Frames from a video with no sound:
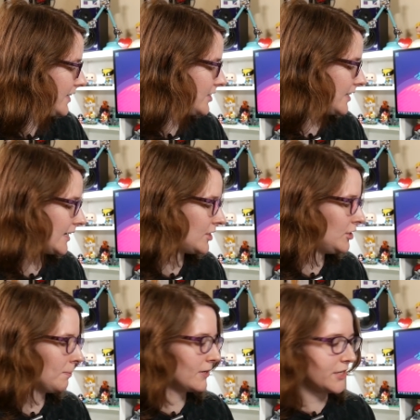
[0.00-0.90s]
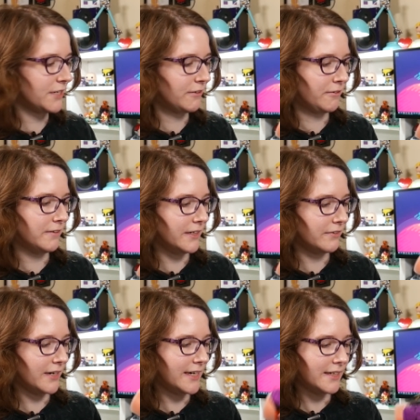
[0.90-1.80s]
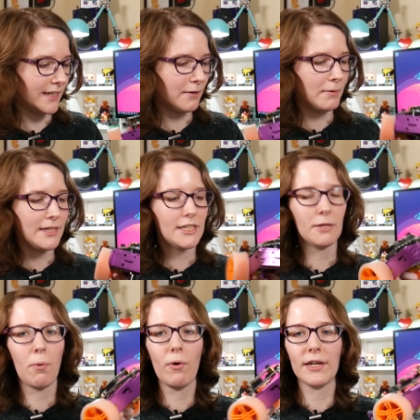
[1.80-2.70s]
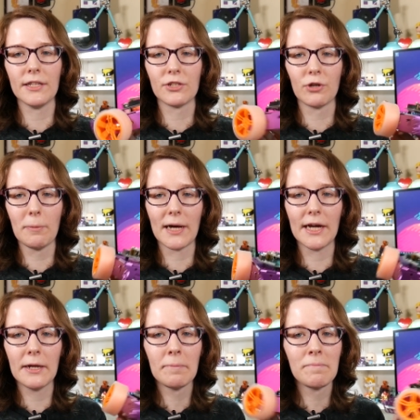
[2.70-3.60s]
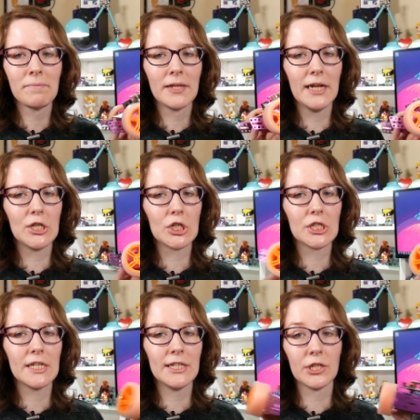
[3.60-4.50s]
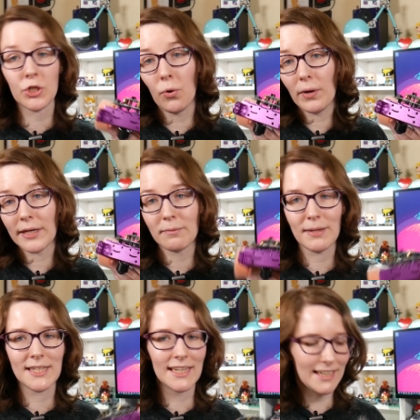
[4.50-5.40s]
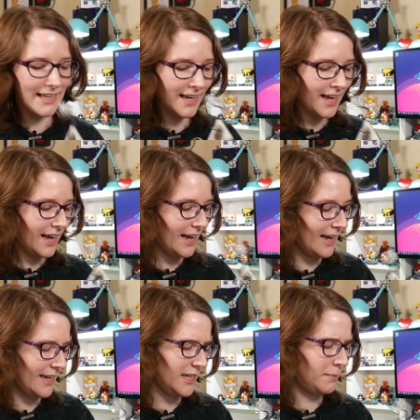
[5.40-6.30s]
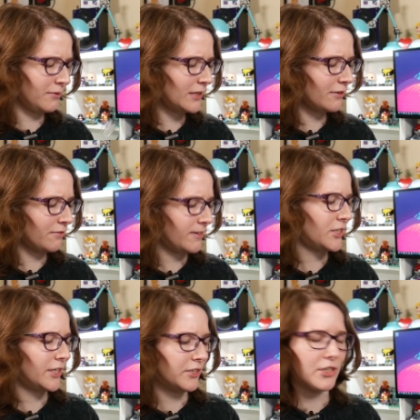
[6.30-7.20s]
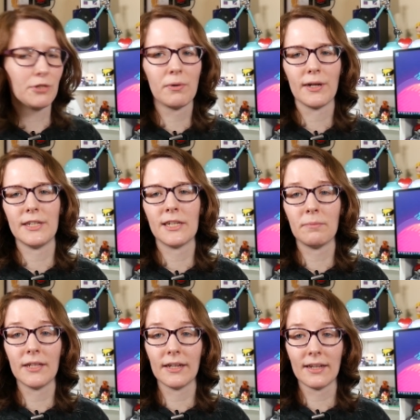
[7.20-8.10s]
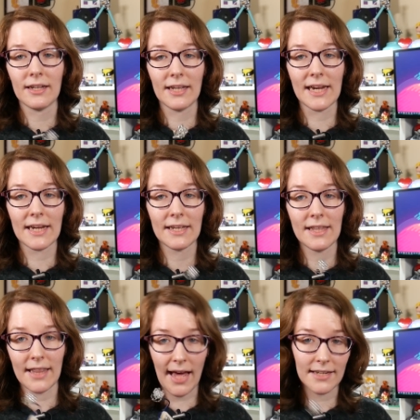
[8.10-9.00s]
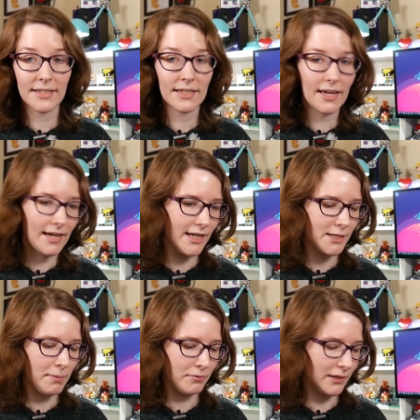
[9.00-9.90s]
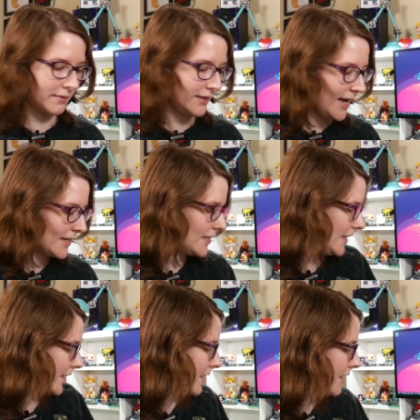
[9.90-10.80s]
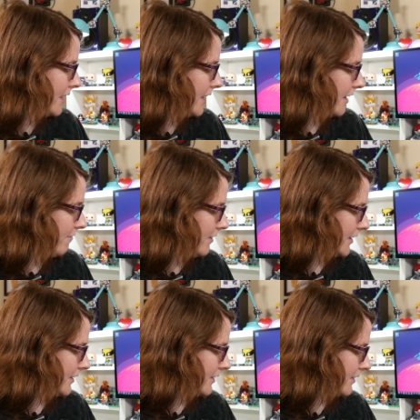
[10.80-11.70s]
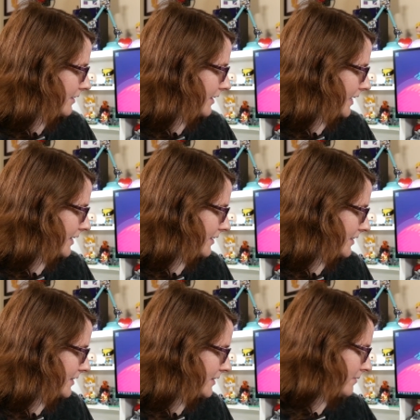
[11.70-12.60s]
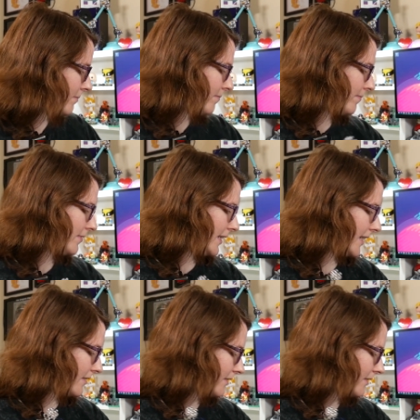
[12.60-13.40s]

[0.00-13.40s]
it's like super just for fun, right? Like, what is the point of this robot? It just it's a toy basically, uh, and it's been really refreshing to just work on something like that. Uh, it's been really relaxing and fun, and yeah.